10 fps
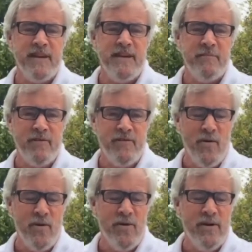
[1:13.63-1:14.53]
Number
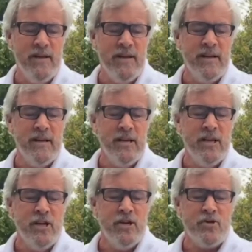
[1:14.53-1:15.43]
4,
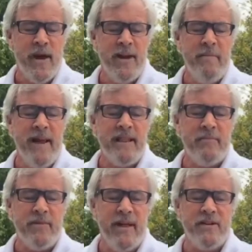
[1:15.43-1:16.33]
try to make
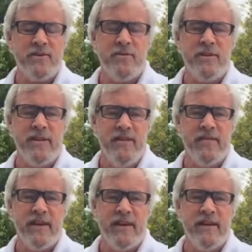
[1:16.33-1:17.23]
the place you are
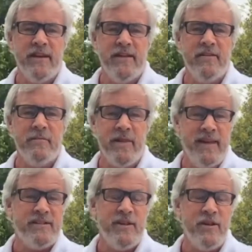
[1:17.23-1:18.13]
living the
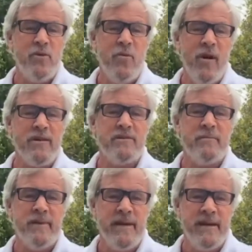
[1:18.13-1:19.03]
place that you want to
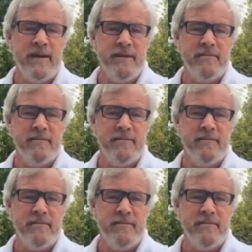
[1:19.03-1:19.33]
be.